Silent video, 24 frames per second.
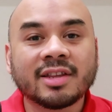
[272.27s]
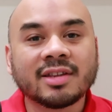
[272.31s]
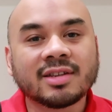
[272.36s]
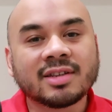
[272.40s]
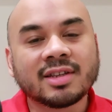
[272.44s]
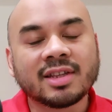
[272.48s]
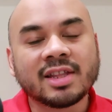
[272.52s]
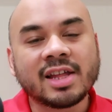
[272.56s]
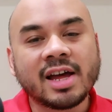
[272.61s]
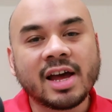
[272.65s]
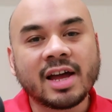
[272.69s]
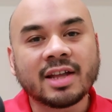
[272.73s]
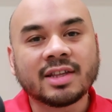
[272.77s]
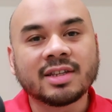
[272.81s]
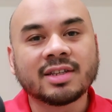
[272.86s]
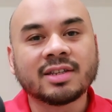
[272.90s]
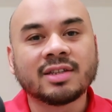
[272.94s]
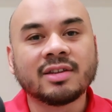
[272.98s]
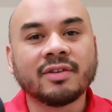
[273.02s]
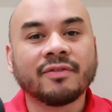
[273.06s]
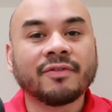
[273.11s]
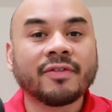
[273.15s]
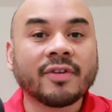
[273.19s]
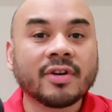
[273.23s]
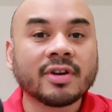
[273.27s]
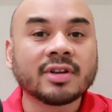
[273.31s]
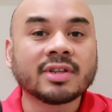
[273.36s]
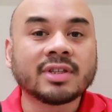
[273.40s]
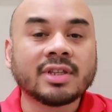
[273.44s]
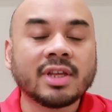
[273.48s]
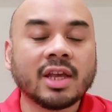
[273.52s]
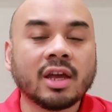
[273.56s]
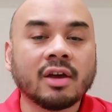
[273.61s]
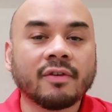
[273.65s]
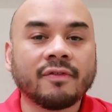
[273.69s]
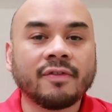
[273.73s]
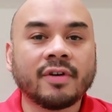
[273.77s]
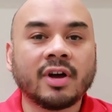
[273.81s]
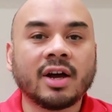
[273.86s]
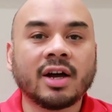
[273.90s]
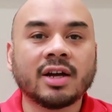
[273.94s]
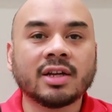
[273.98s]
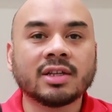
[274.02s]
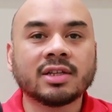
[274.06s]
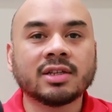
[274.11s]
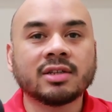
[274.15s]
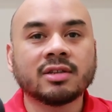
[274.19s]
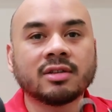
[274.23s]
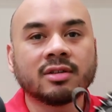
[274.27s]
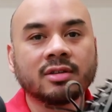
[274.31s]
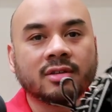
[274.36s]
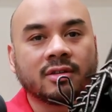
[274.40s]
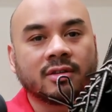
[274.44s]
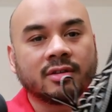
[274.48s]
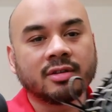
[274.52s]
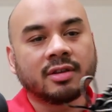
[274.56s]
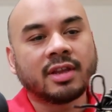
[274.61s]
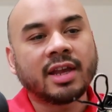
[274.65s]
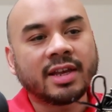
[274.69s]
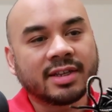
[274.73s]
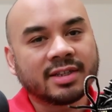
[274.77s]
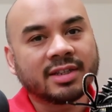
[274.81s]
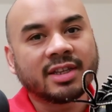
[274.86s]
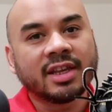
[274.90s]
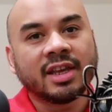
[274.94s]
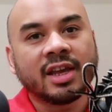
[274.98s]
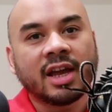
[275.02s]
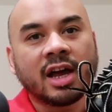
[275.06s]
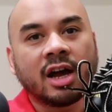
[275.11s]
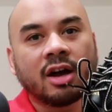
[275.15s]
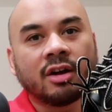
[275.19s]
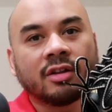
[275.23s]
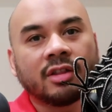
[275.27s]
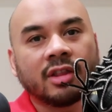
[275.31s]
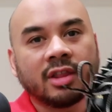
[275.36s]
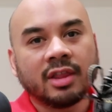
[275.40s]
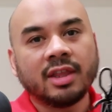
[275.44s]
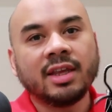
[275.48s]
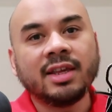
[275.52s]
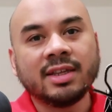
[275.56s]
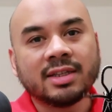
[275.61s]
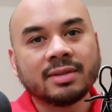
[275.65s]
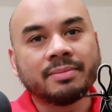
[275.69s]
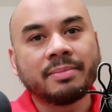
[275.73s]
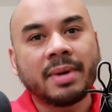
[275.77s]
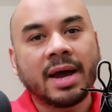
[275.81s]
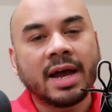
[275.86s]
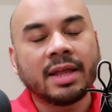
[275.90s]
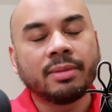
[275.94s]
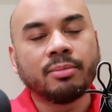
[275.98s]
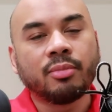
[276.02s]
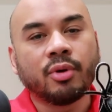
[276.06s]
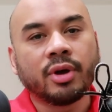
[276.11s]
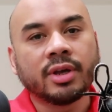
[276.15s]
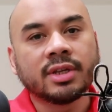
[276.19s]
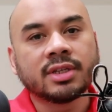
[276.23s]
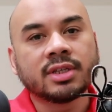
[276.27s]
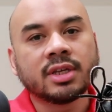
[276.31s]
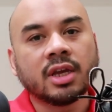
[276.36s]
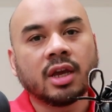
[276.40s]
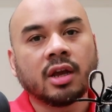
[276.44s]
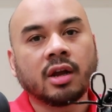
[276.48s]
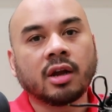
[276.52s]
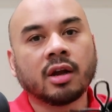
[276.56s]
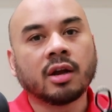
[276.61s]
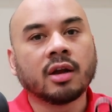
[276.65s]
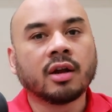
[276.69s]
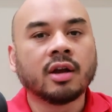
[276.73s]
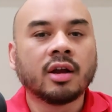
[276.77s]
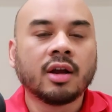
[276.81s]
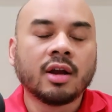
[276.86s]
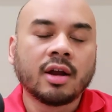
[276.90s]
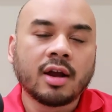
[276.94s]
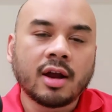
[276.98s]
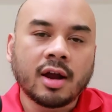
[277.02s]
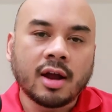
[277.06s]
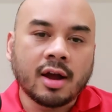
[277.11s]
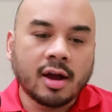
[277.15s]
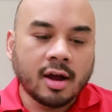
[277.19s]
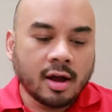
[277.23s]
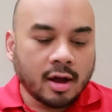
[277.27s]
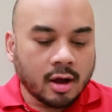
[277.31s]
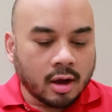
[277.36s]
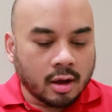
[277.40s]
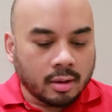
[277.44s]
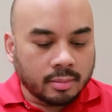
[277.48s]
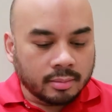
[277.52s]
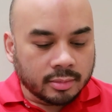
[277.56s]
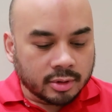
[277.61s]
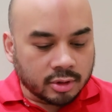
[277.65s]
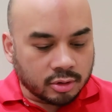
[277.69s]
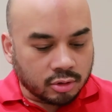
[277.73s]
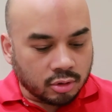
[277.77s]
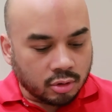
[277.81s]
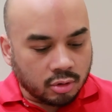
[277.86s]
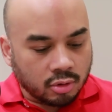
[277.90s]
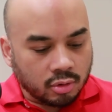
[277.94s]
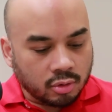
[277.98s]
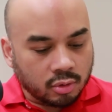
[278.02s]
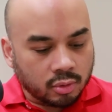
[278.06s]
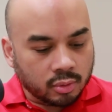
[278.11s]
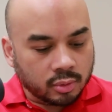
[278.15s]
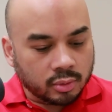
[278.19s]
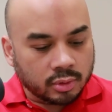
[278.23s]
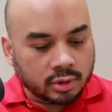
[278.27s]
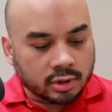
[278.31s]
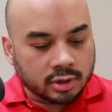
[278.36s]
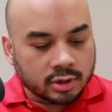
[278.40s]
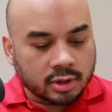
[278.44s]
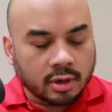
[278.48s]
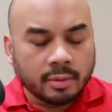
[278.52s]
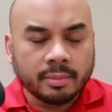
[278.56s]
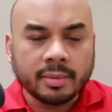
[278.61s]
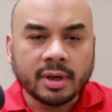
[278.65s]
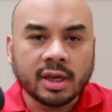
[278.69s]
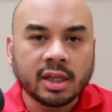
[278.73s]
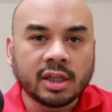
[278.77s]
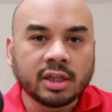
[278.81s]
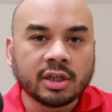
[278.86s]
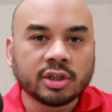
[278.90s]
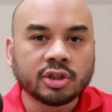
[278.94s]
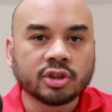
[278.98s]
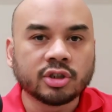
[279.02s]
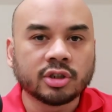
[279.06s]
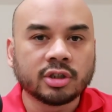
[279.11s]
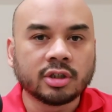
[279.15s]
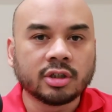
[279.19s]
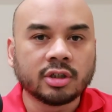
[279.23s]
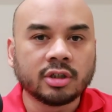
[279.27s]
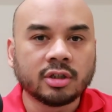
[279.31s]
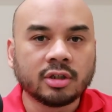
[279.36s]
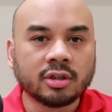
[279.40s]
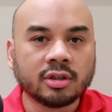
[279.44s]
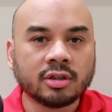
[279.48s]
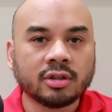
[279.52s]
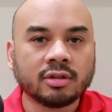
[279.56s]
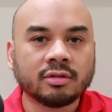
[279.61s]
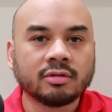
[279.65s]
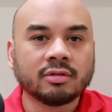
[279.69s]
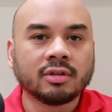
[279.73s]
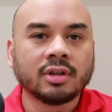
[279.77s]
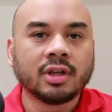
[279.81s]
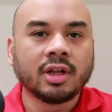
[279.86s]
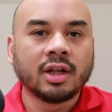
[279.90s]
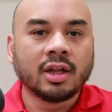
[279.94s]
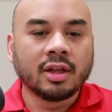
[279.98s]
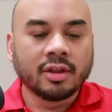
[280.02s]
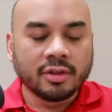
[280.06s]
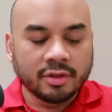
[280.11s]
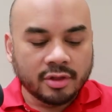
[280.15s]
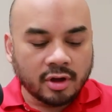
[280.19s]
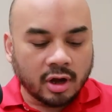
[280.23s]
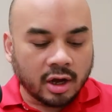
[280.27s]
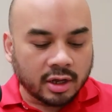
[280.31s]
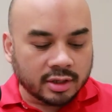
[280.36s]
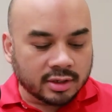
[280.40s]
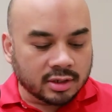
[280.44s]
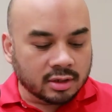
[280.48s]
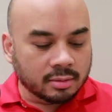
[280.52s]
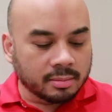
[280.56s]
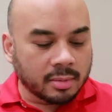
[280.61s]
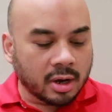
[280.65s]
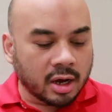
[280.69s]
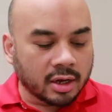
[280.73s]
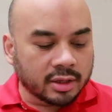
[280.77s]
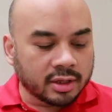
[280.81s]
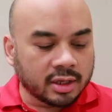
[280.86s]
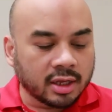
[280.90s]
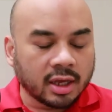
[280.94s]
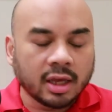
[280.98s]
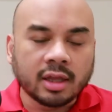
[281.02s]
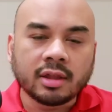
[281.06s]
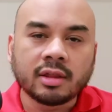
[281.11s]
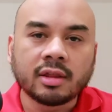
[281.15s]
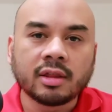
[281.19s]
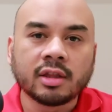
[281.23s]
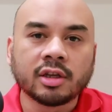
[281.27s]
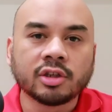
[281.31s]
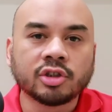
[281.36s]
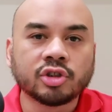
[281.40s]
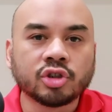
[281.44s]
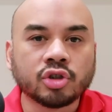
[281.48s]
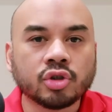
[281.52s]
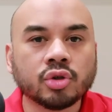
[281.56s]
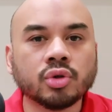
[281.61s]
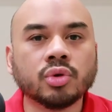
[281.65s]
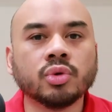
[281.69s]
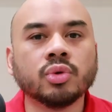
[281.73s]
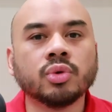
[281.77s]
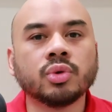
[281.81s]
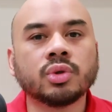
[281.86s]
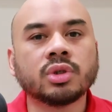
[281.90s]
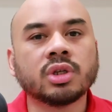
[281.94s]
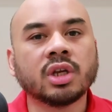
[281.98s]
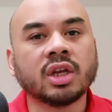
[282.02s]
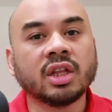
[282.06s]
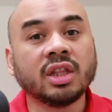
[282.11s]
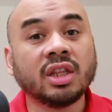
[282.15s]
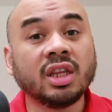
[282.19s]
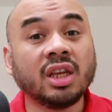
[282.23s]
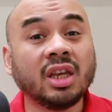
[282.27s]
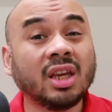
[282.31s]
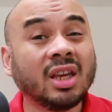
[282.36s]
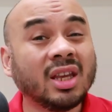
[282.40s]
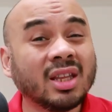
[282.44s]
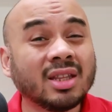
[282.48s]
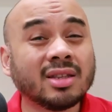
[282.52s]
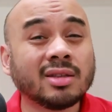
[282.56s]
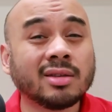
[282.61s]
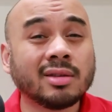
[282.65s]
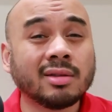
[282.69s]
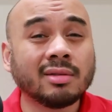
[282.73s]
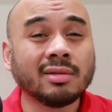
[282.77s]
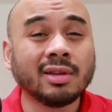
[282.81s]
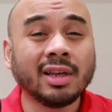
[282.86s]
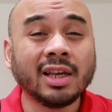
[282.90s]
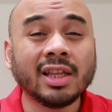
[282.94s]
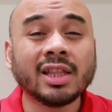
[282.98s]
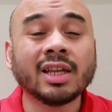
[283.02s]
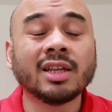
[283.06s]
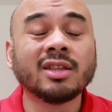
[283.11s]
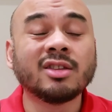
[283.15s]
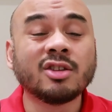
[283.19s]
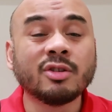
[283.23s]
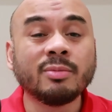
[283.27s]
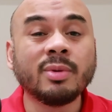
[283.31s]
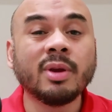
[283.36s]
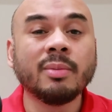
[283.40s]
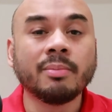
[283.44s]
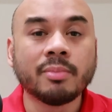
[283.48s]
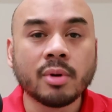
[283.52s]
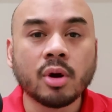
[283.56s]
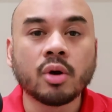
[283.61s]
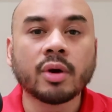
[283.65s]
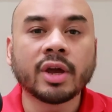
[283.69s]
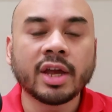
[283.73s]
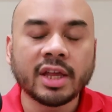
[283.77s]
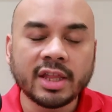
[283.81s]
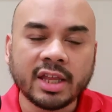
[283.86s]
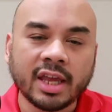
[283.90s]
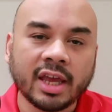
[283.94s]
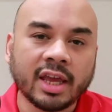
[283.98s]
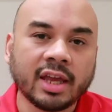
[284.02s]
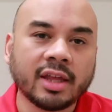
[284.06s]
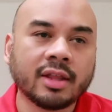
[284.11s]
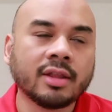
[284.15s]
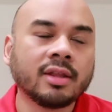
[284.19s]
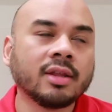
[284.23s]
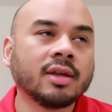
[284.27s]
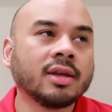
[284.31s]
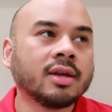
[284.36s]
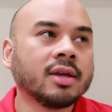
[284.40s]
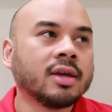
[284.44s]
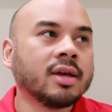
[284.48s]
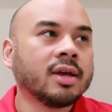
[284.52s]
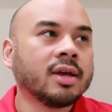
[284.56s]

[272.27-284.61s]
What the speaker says: So that's the first day of us testing out these bad boys here. So some initial thoughts about it. The shoes needed to be broken in.